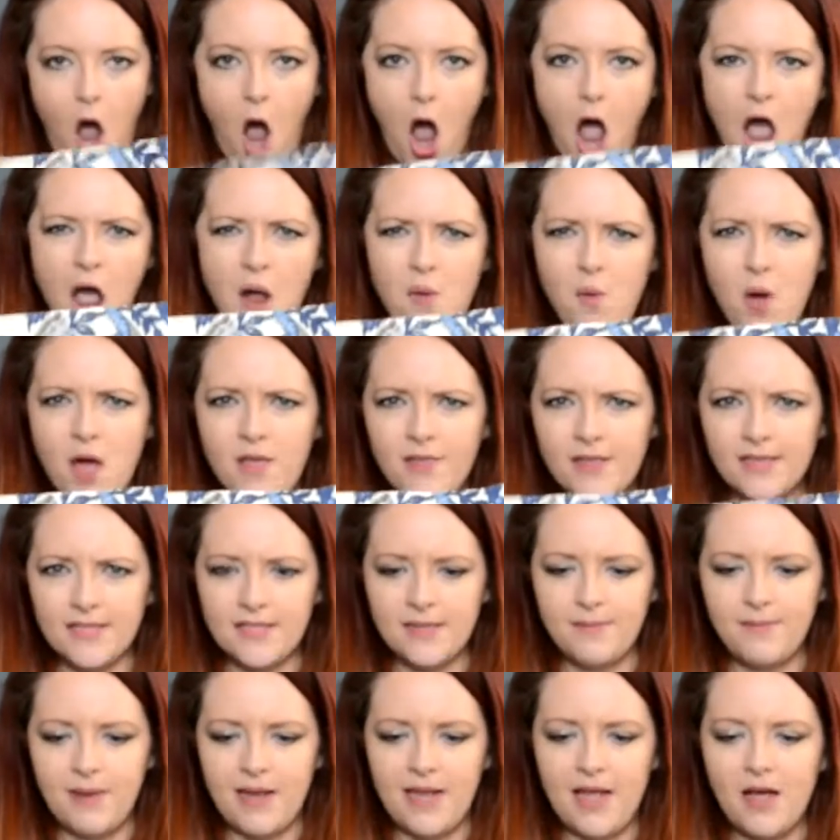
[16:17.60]
I want this
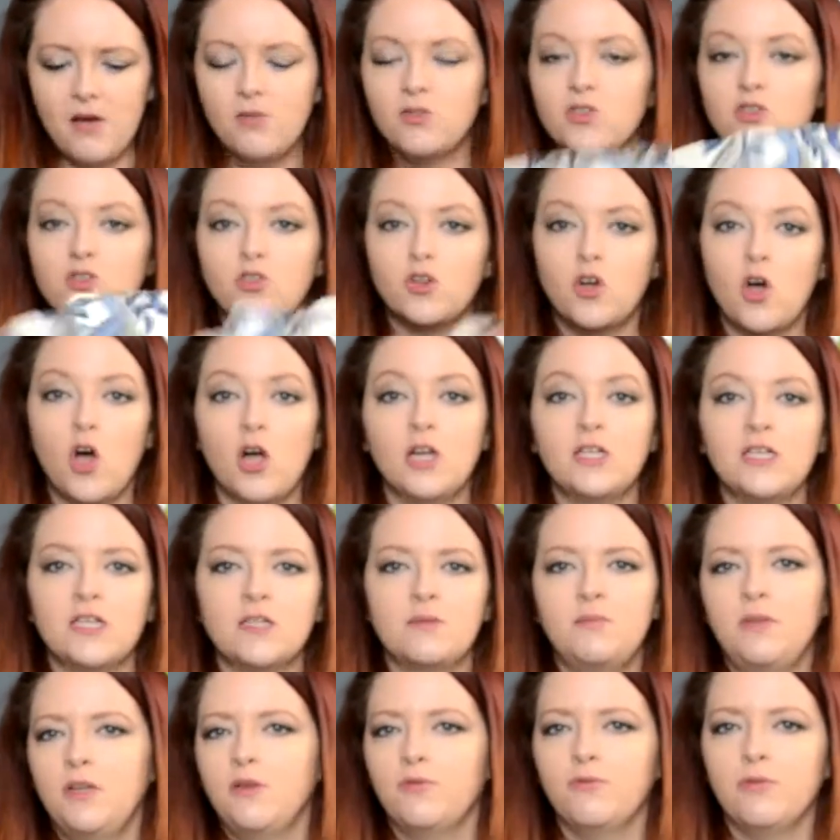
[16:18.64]
in my house,
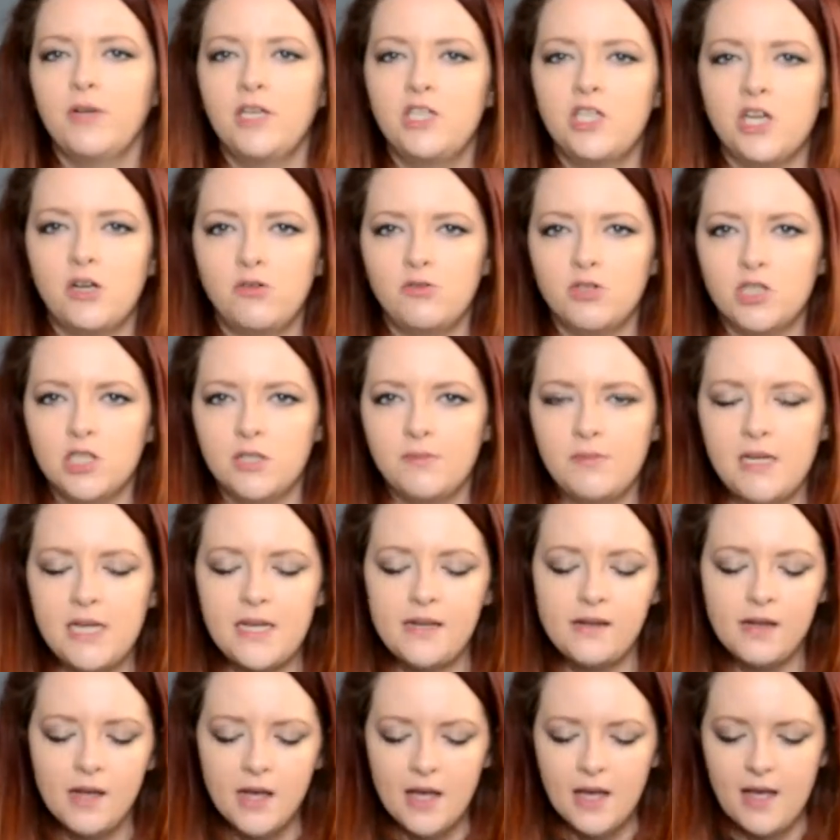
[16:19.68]
contact me, reach out to
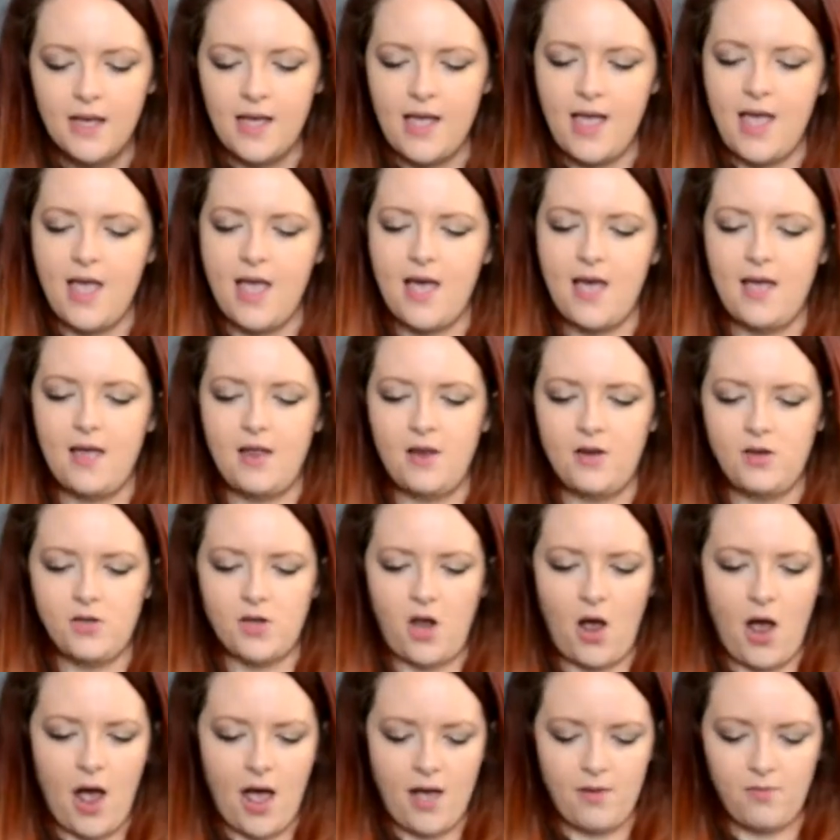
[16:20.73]
me, and
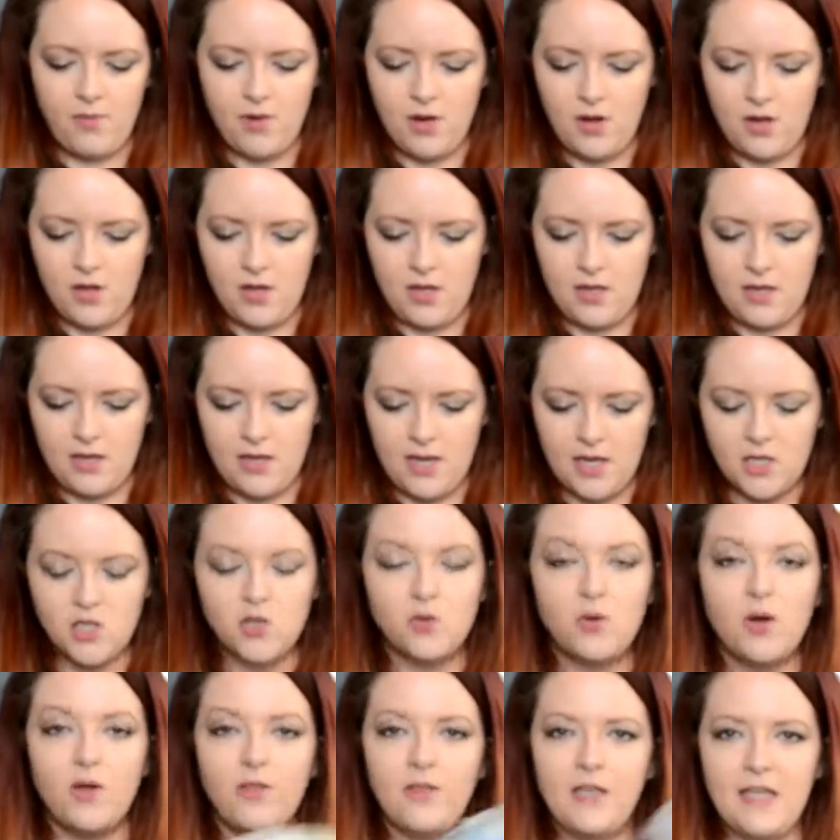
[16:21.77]
I will get
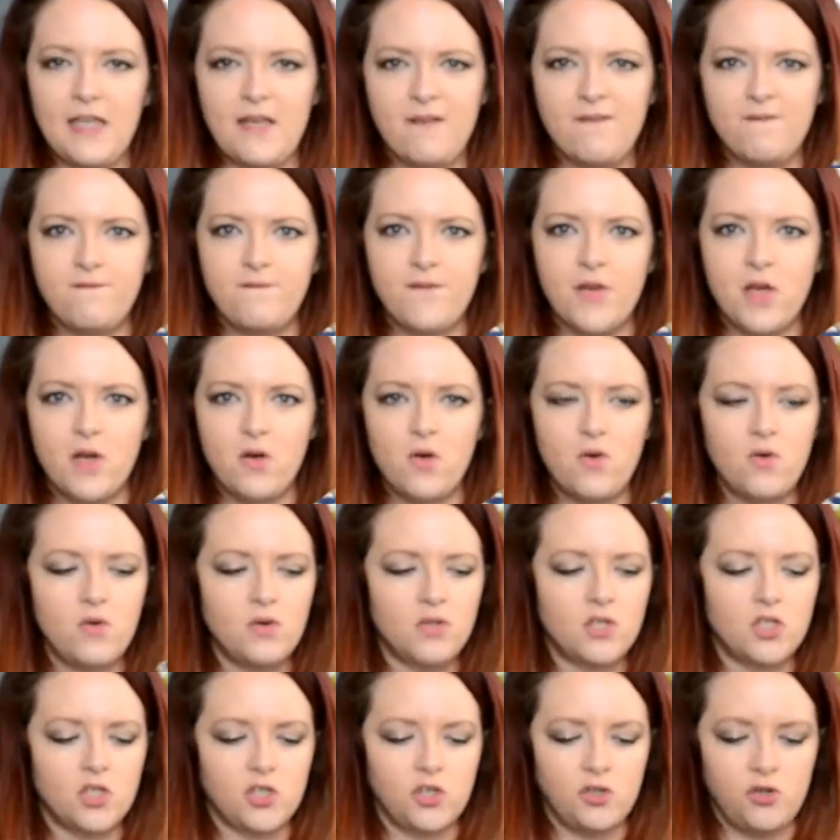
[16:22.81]
you all the
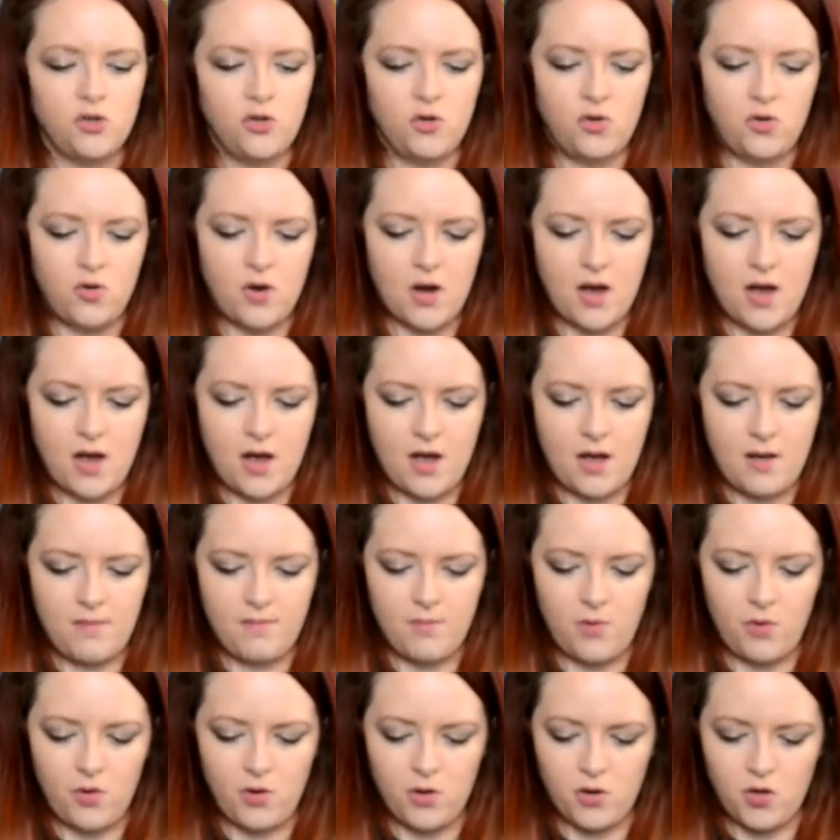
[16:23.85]
info to
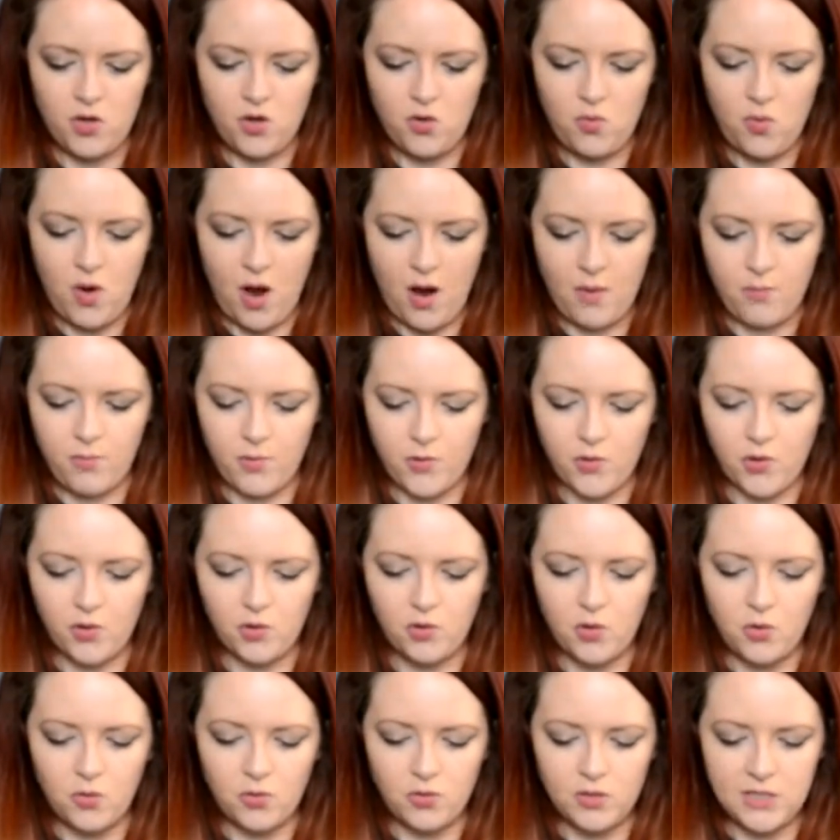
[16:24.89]
hook you up with a
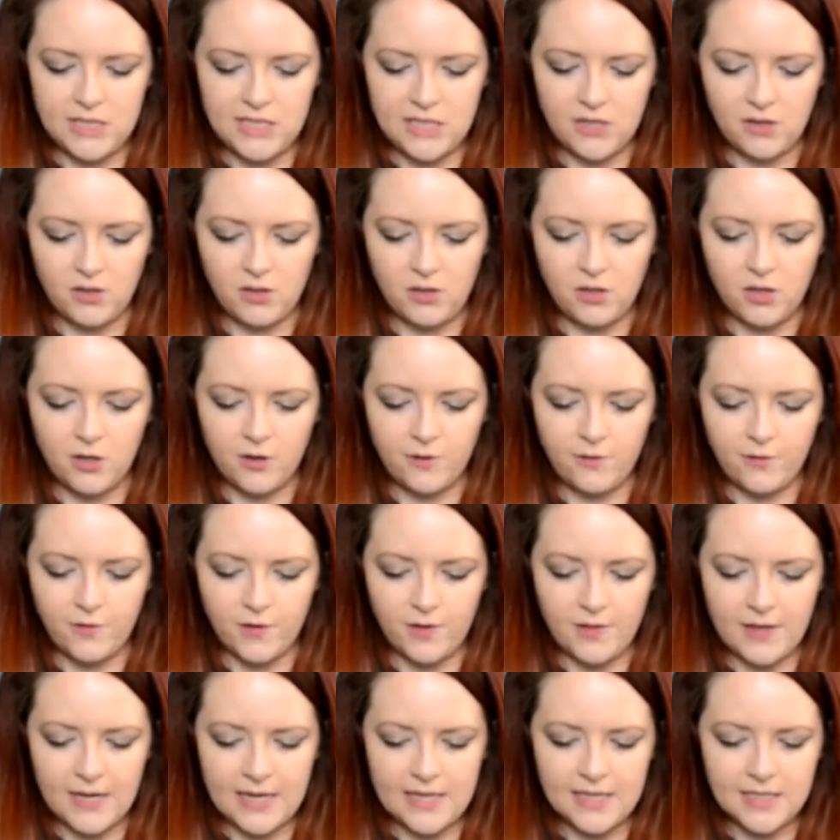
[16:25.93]
local dealer
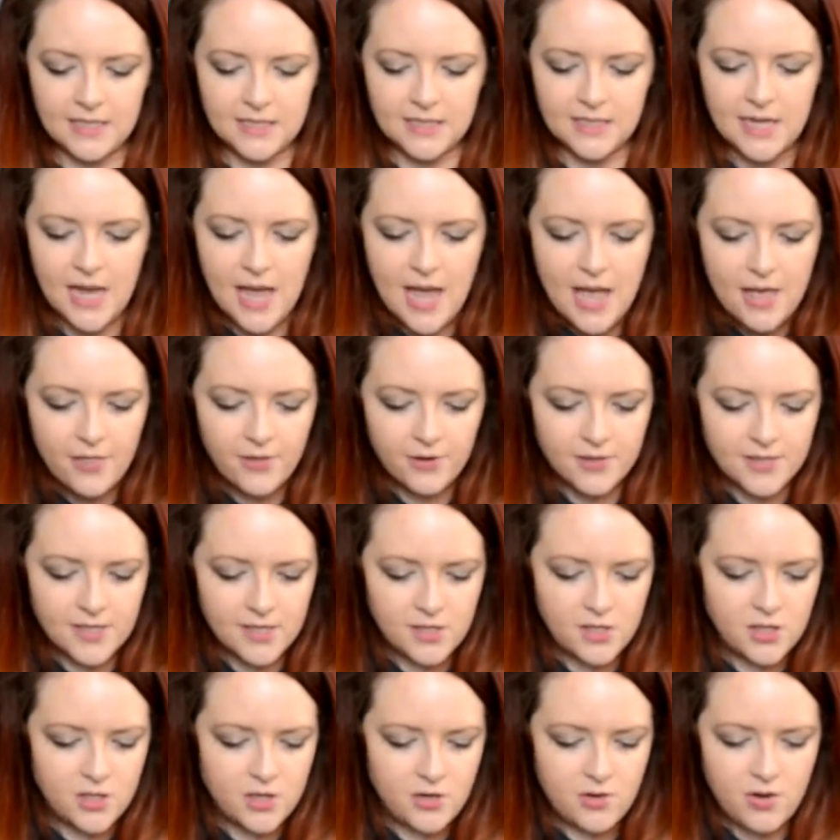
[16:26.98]
for this. There's
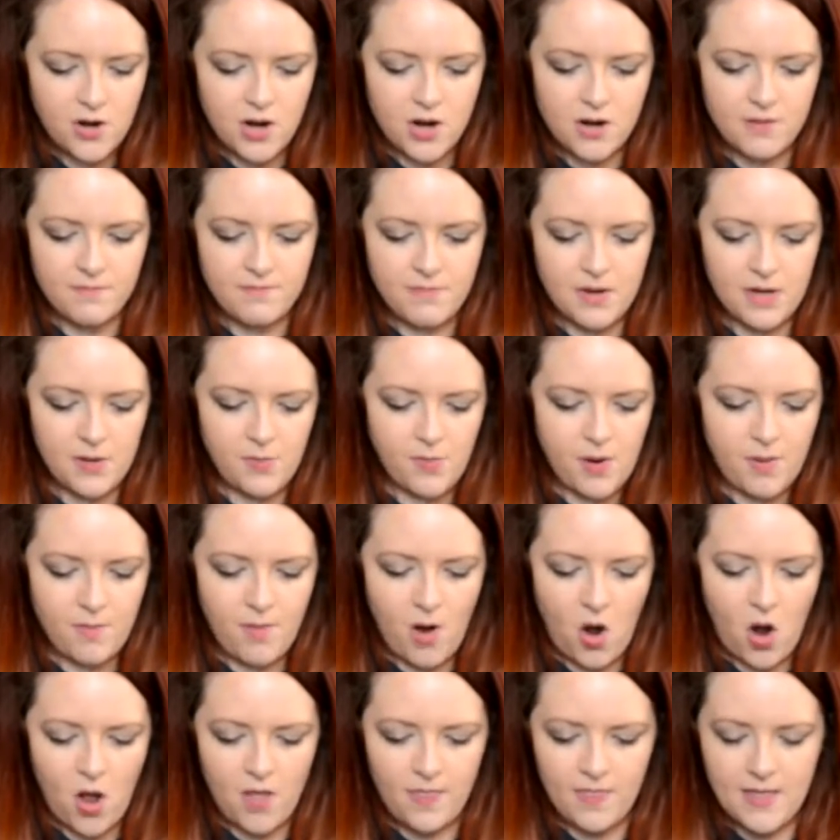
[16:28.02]
a 2-yard
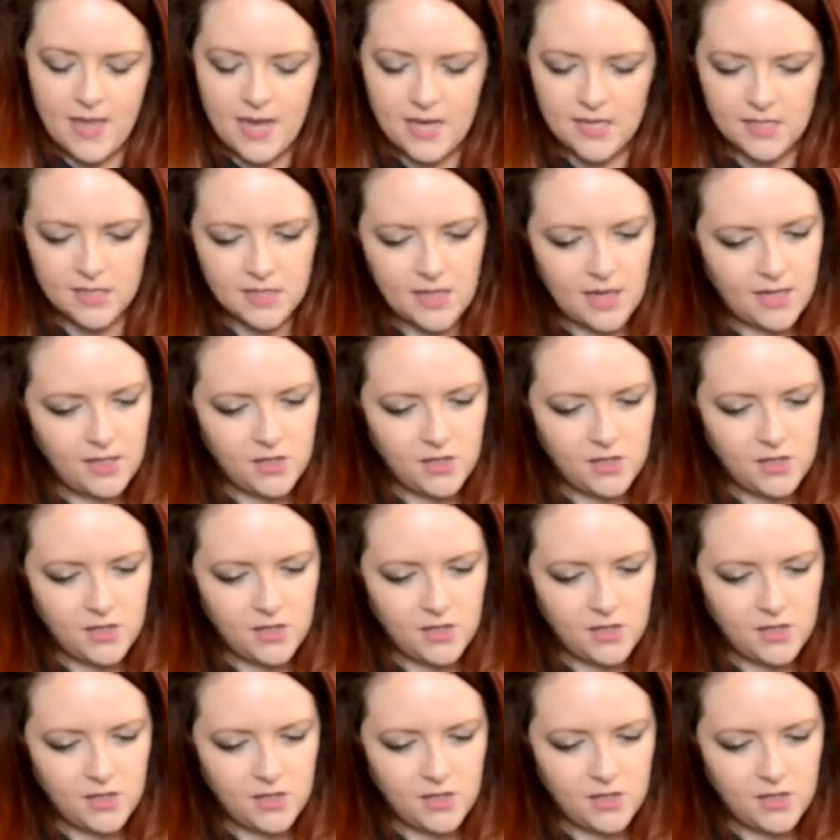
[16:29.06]
minimum on this.